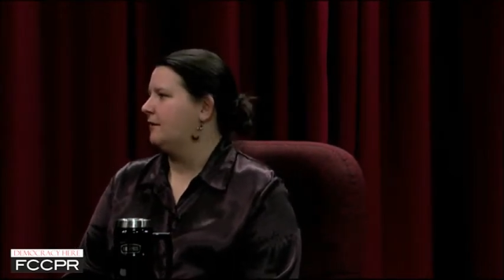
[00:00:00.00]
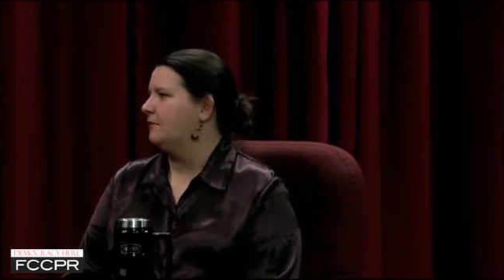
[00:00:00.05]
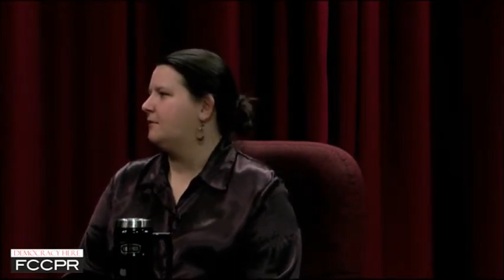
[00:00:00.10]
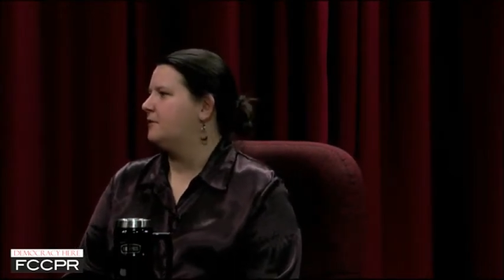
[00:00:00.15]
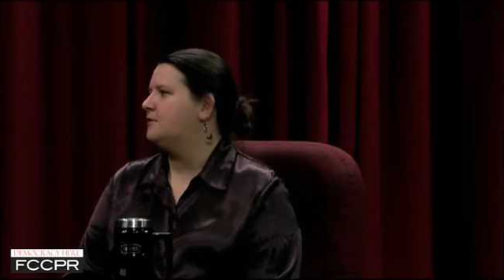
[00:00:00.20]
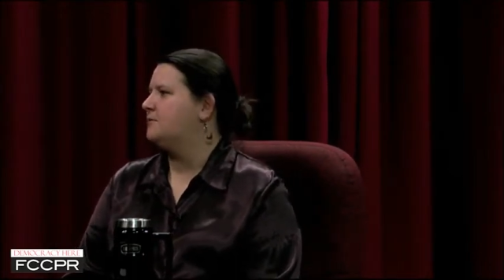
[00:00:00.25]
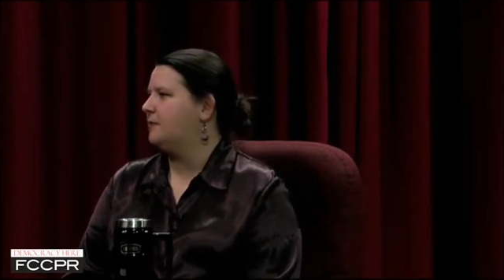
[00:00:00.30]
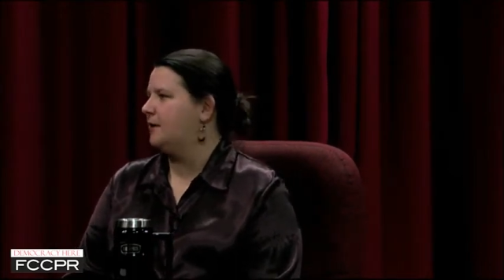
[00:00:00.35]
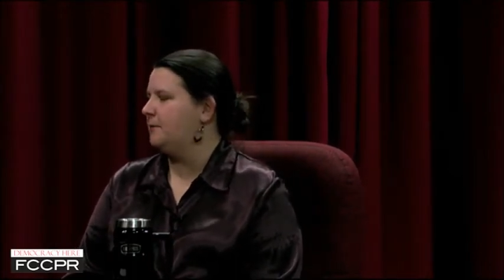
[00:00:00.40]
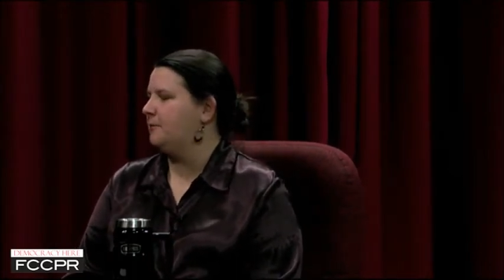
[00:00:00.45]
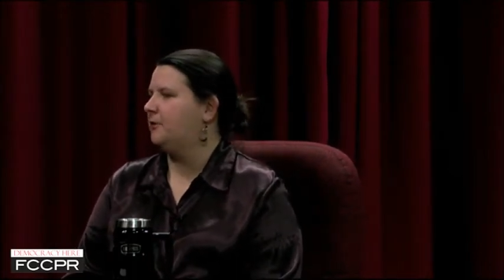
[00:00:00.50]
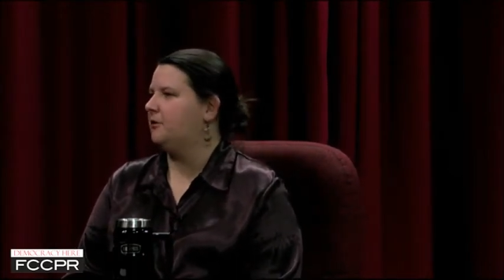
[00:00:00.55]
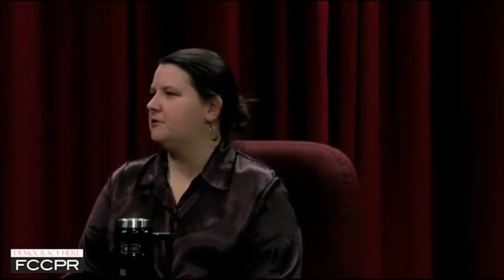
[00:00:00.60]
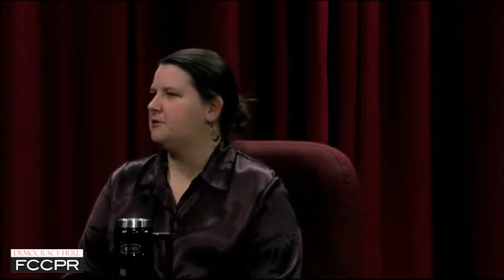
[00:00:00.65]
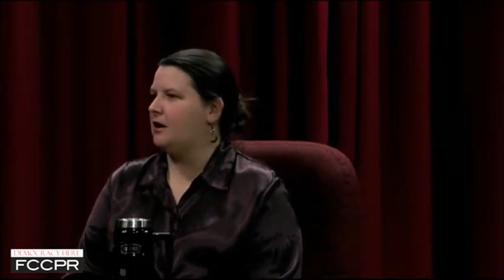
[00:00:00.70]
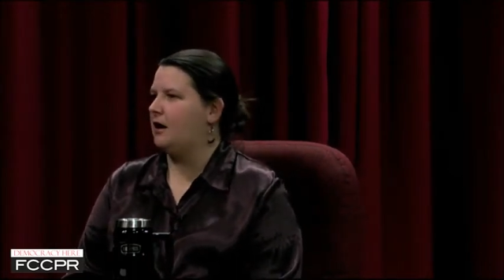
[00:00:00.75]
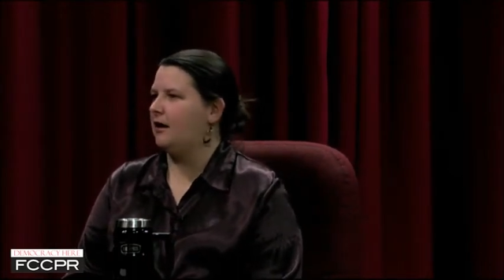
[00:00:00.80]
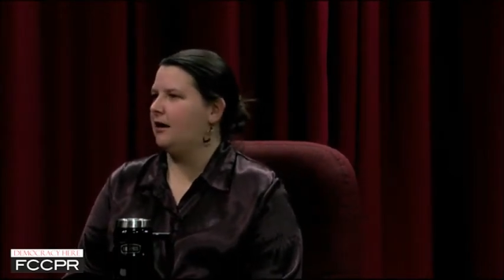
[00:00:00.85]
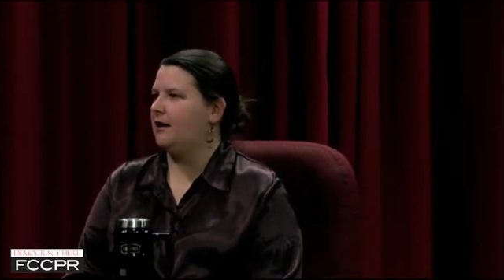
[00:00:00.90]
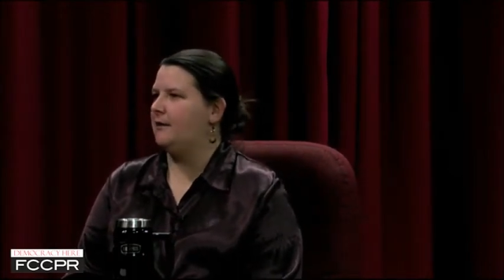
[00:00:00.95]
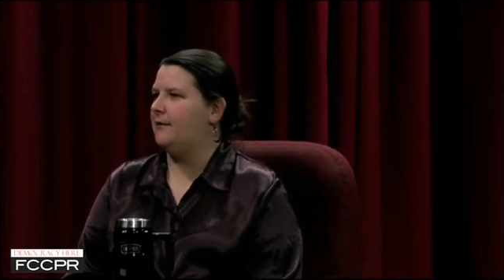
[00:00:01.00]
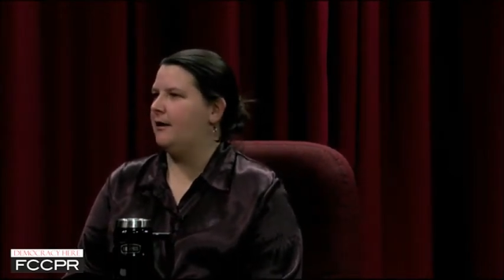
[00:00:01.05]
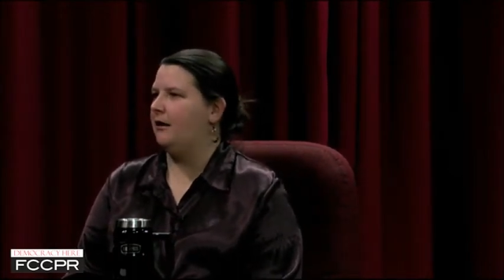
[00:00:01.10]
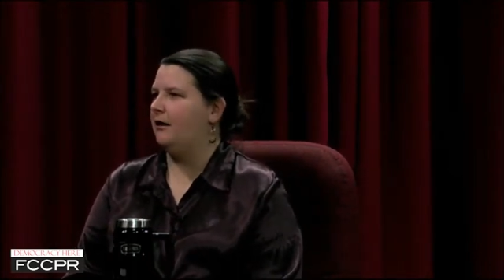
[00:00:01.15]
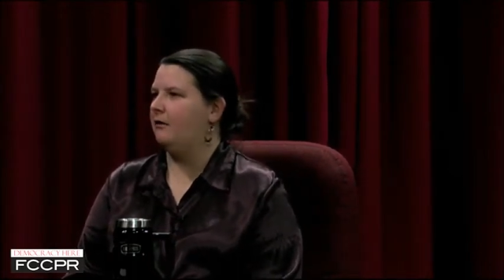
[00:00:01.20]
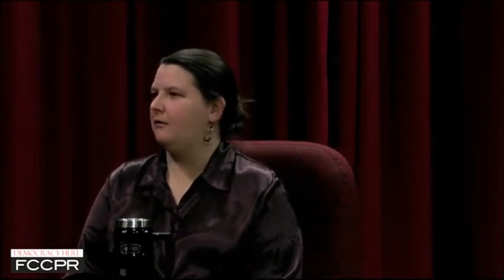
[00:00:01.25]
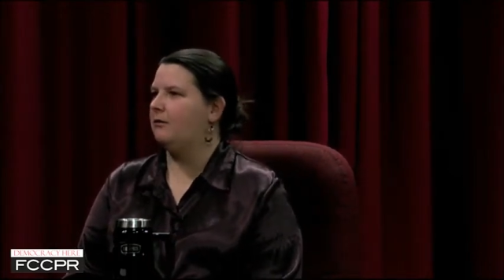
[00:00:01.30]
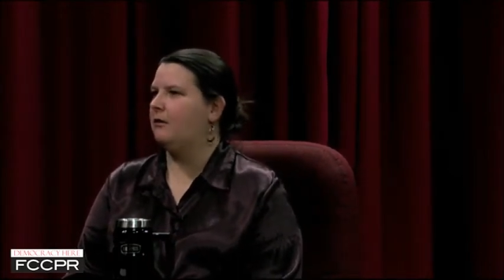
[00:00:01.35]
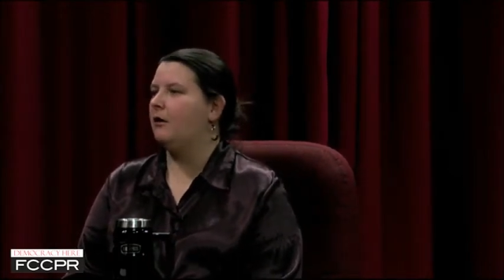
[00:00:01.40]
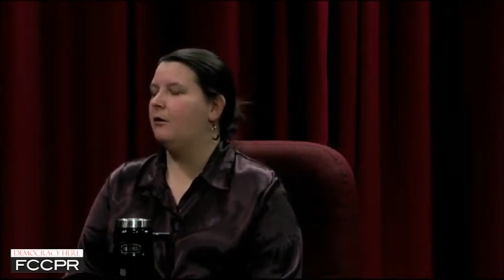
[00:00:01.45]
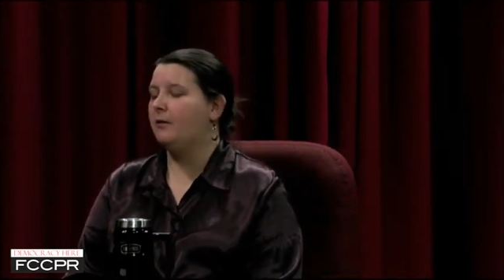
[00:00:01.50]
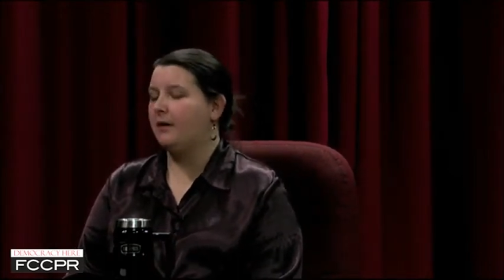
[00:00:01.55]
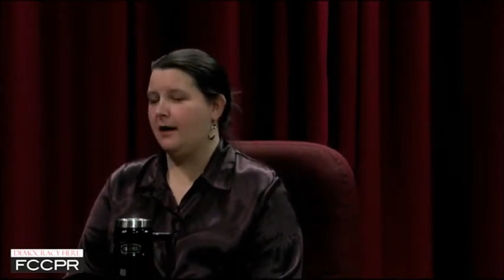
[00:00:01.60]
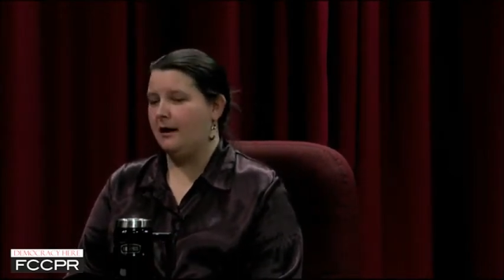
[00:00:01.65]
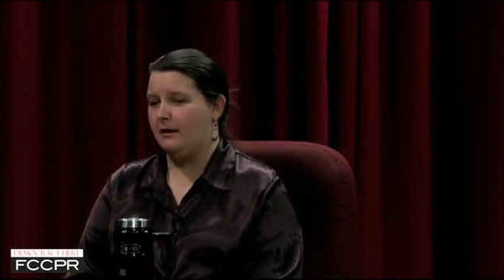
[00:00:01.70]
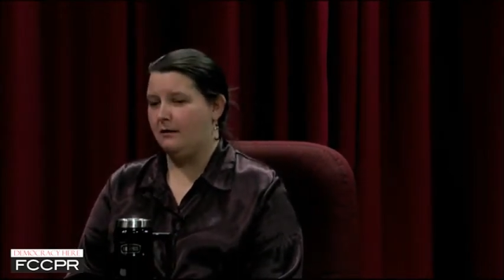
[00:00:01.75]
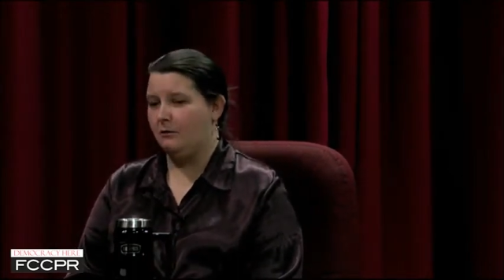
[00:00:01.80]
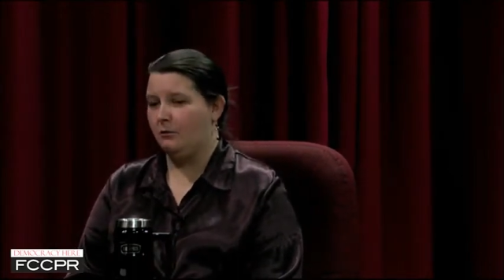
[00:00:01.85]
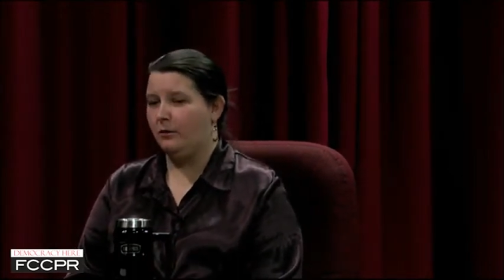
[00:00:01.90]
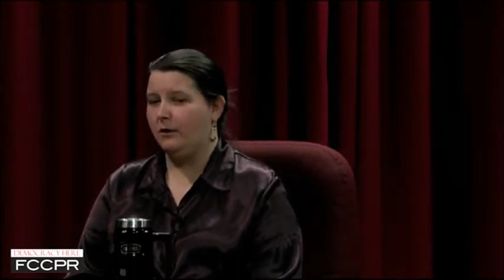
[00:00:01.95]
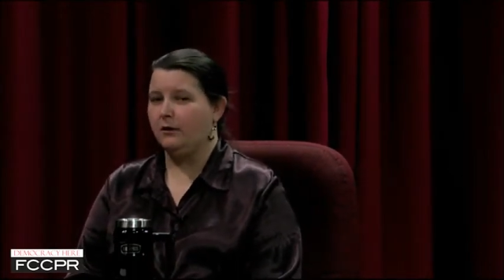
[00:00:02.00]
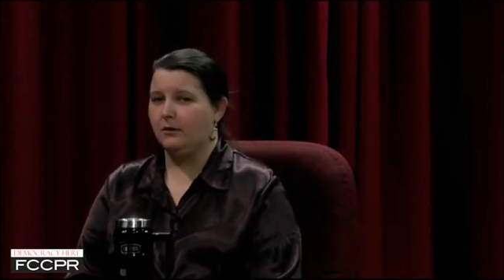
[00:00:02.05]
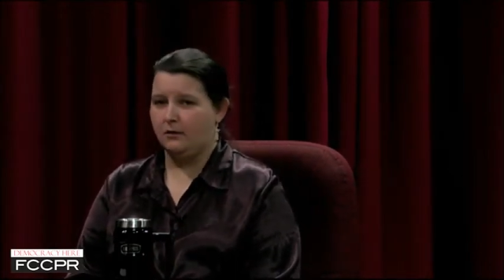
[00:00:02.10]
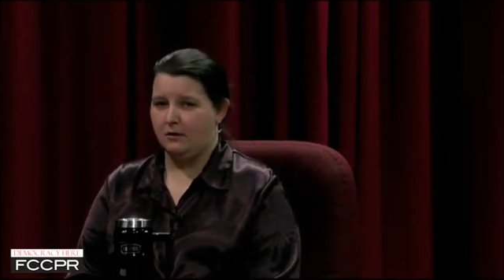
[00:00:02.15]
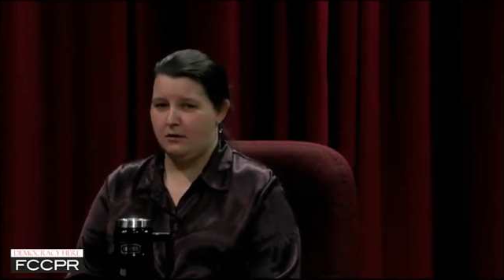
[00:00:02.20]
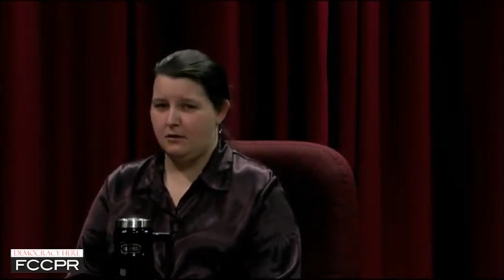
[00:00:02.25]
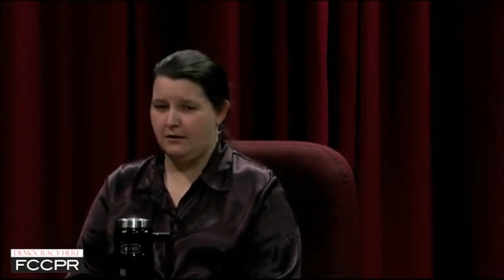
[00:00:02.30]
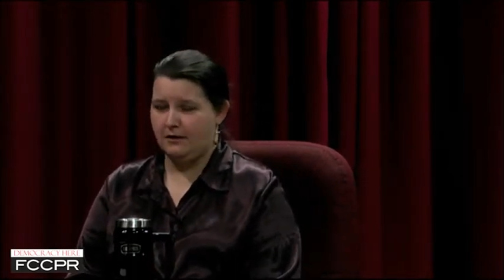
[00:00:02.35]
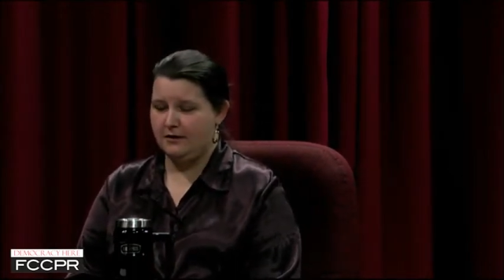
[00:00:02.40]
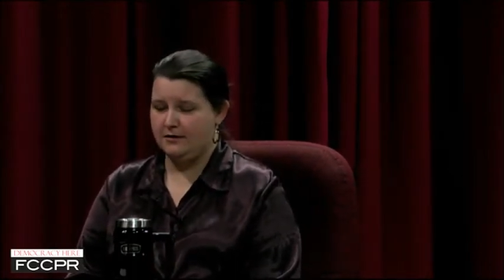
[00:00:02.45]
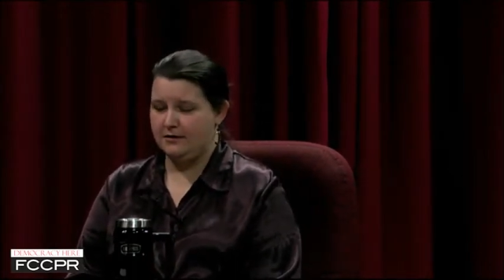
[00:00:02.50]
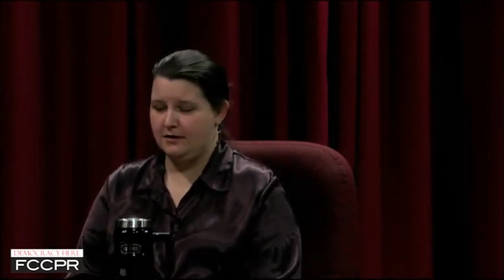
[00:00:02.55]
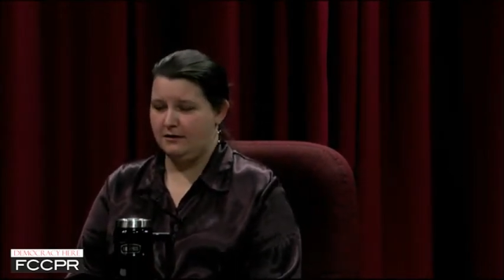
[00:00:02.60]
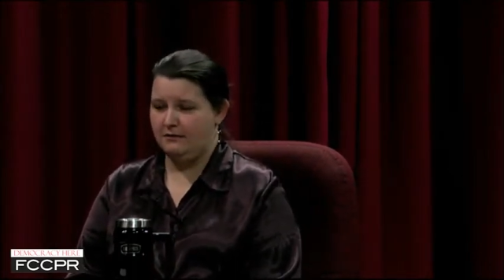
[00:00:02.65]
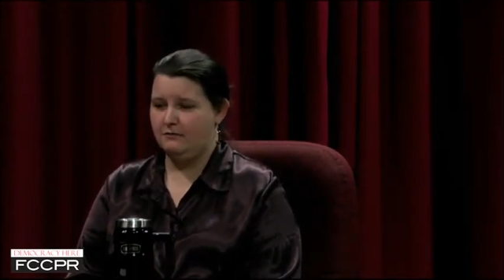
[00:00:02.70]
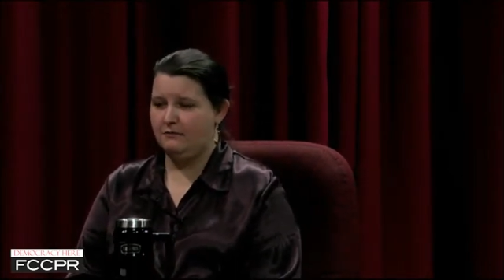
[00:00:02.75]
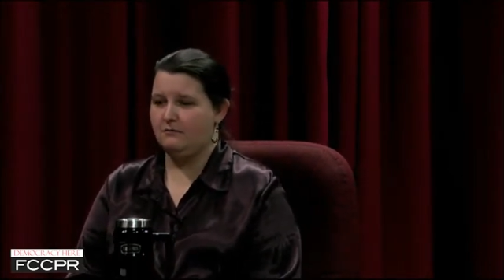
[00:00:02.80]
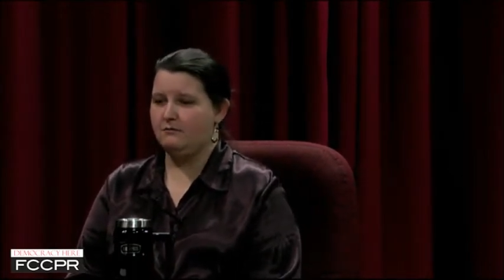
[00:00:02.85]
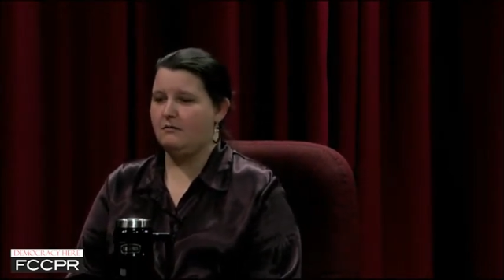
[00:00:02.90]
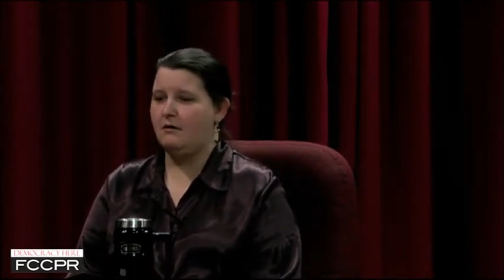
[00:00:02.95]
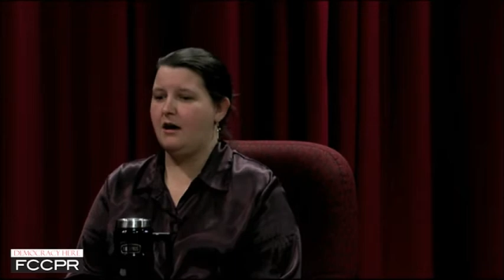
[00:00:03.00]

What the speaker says: It was people talking about, okay, we learned our lesson,